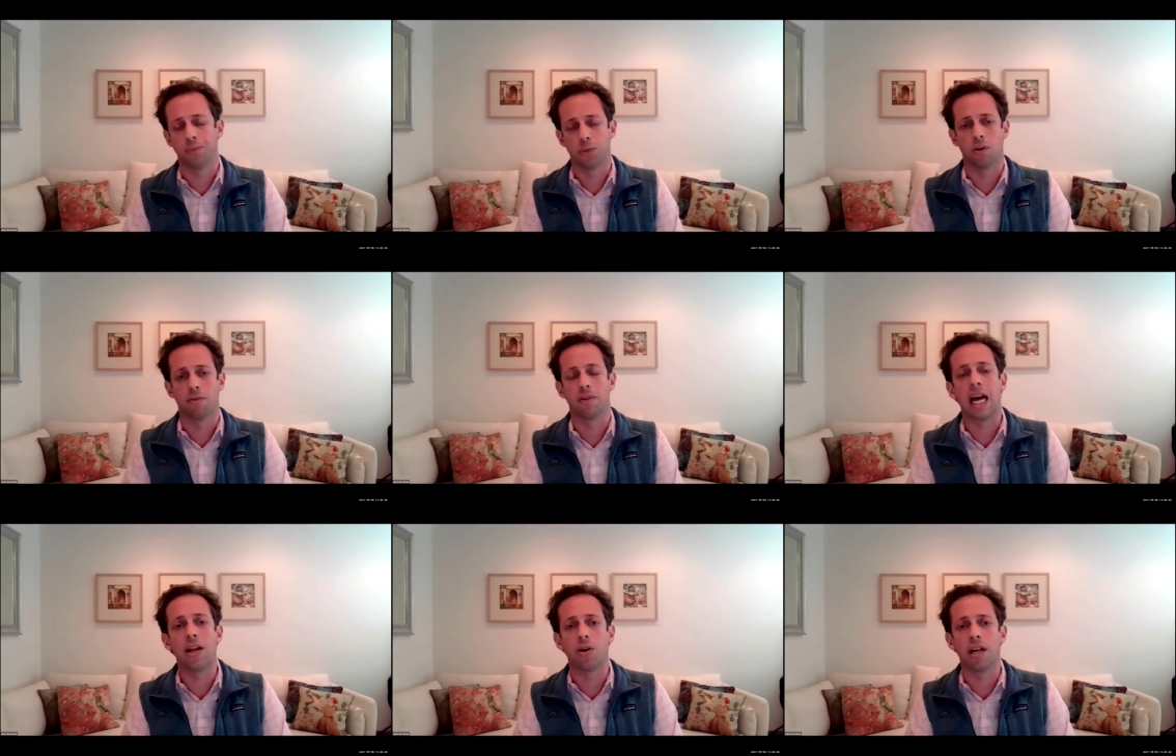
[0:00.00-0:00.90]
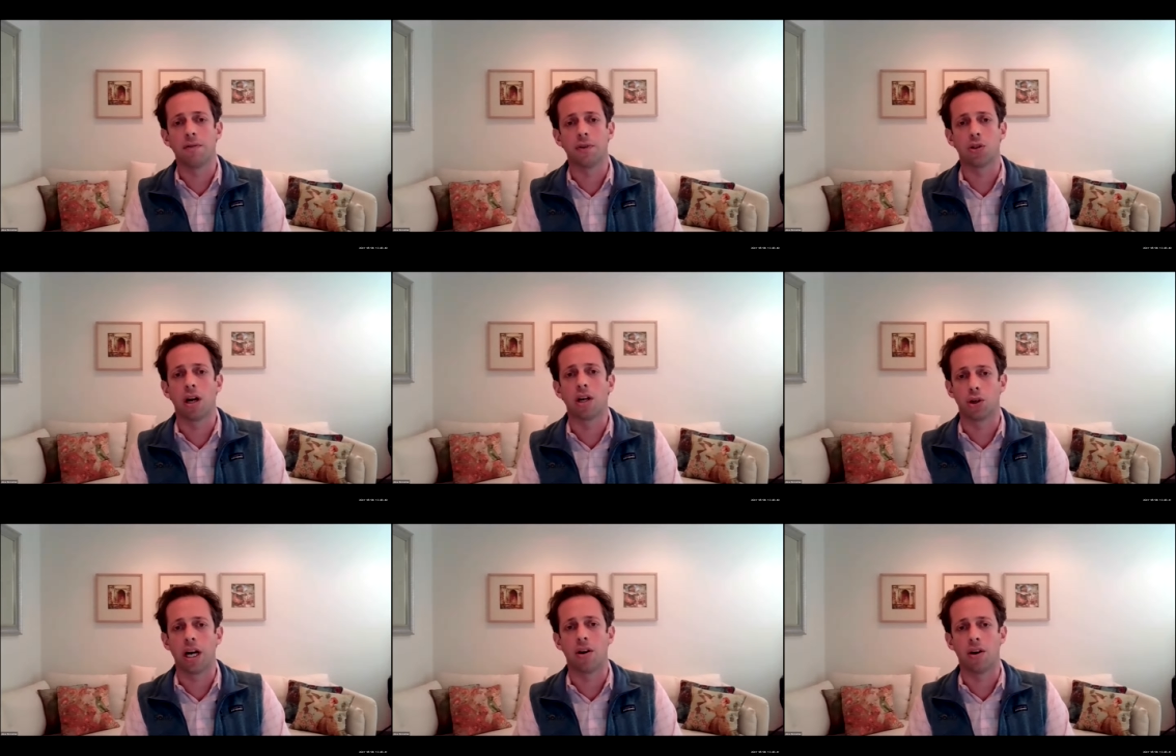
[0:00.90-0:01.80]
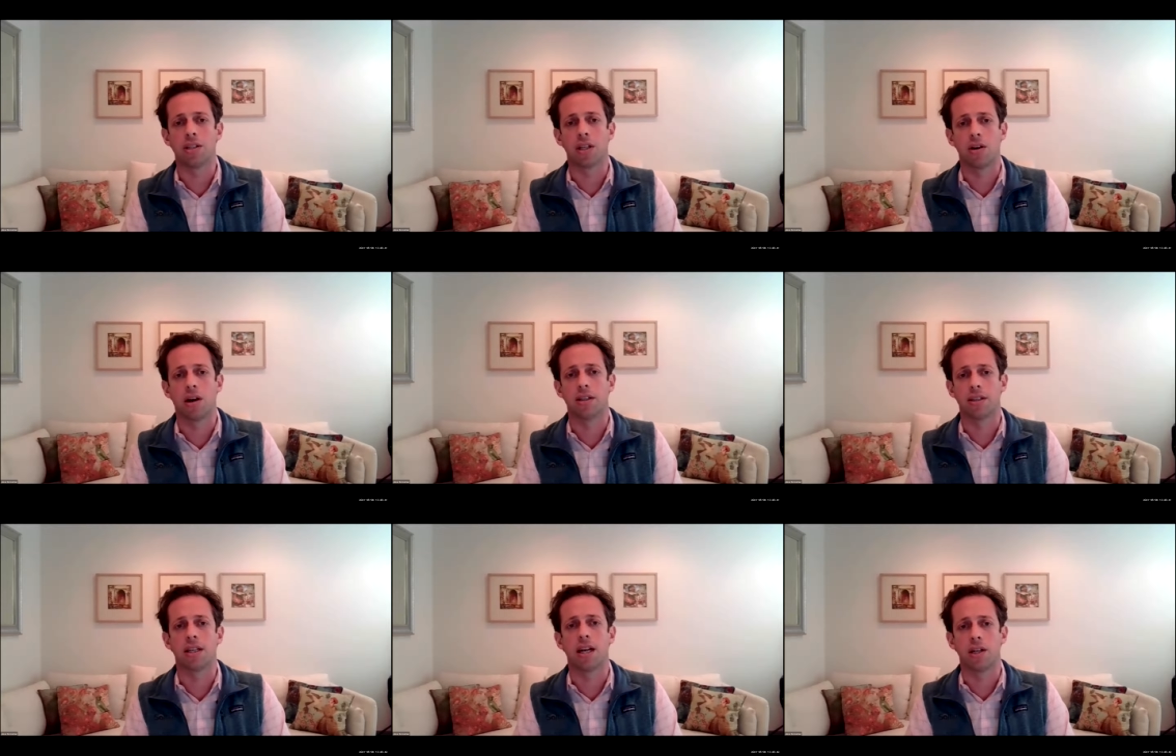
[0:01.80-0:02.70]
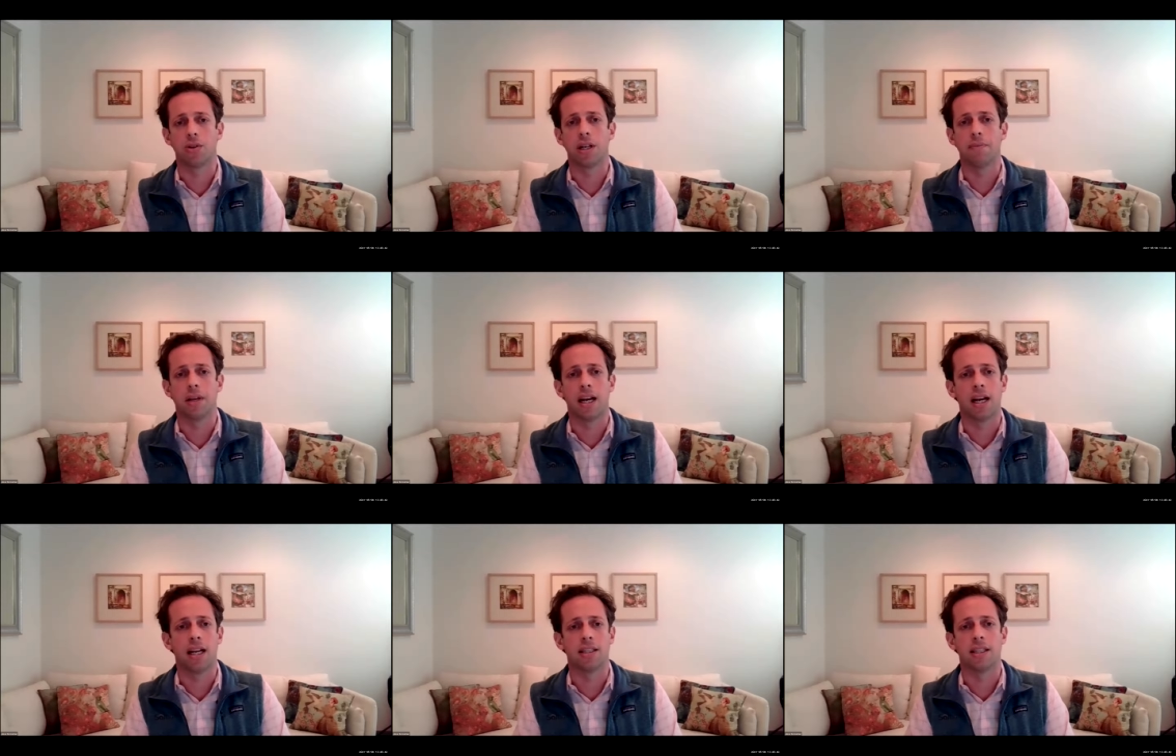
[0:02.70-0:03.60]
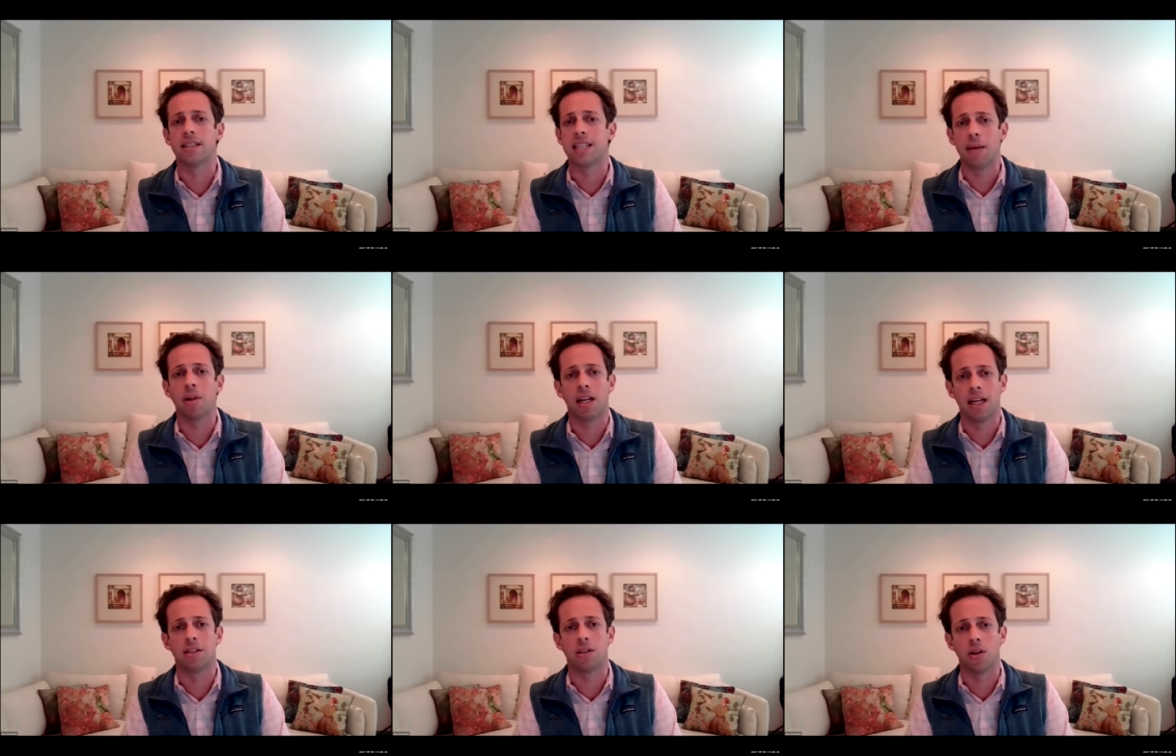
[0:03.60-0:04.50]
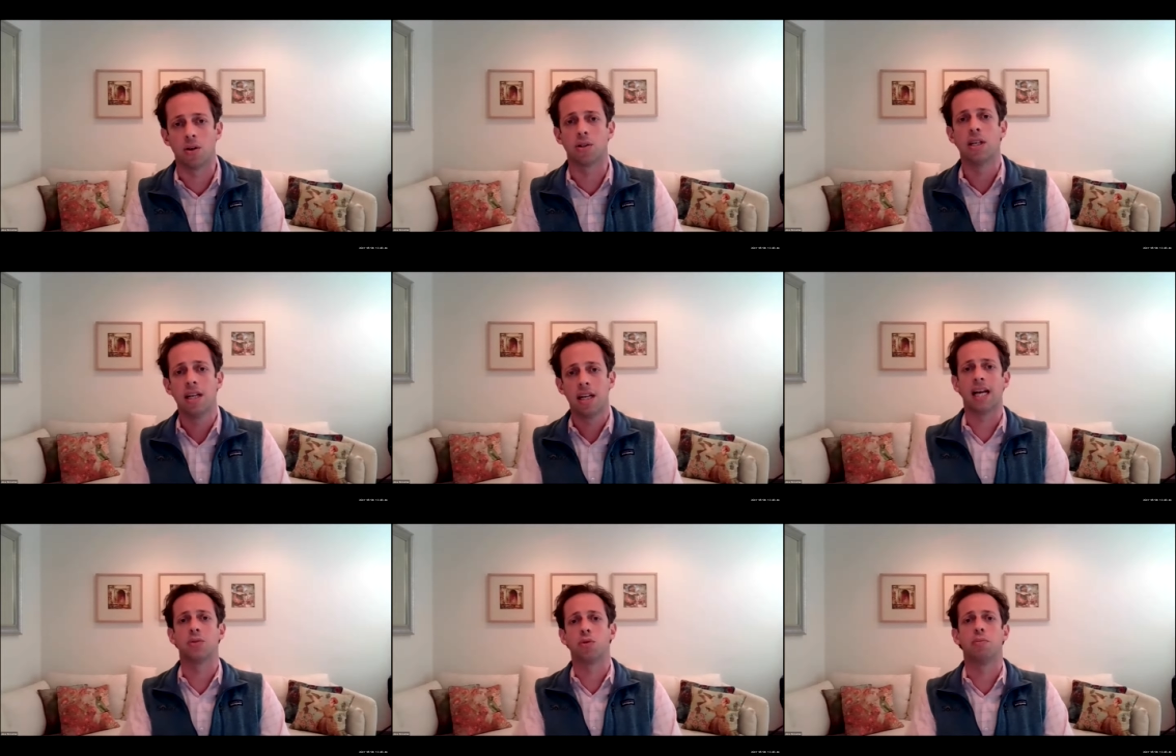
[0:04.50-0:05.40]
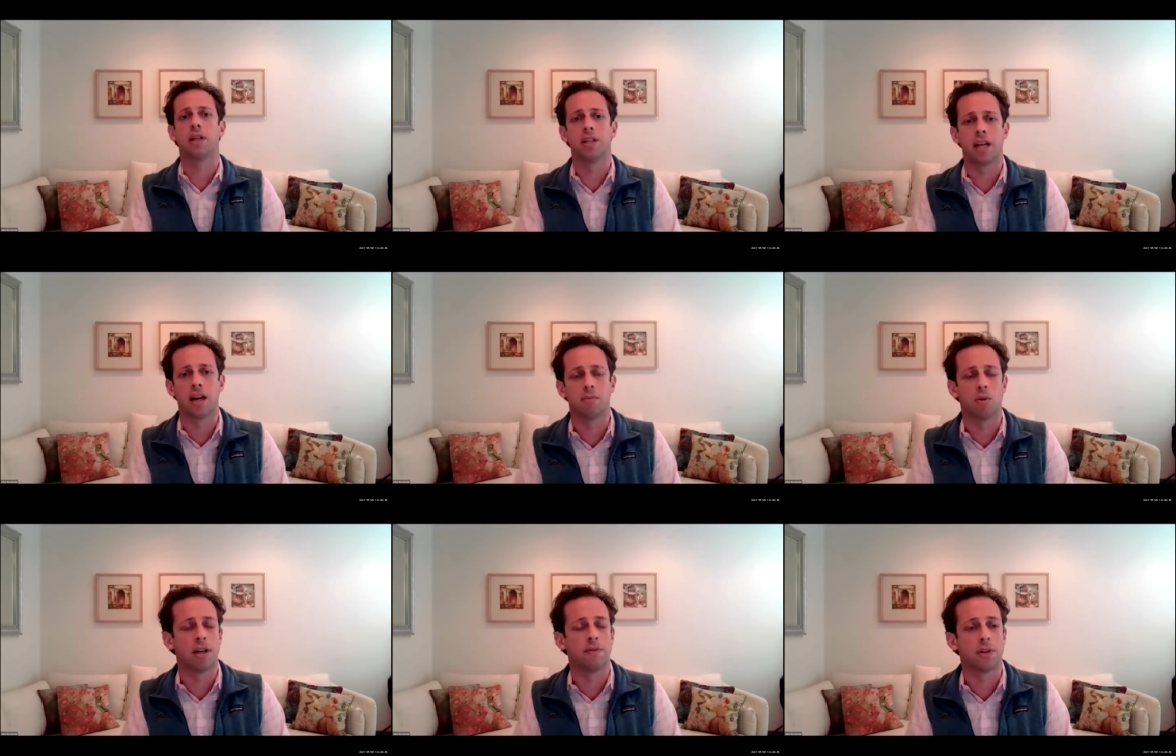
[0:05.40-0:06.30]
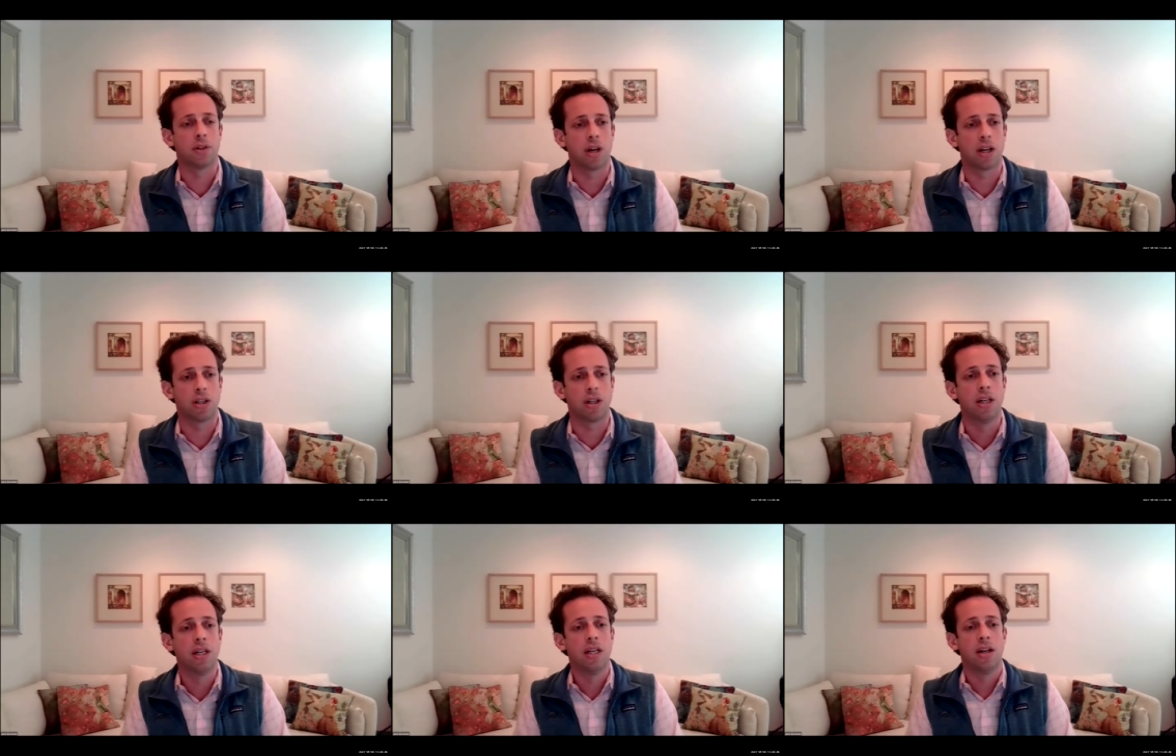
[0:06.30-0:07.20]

sort of lighter infrastructure areas across the country and to stabilize those as we're building out more infrastructure.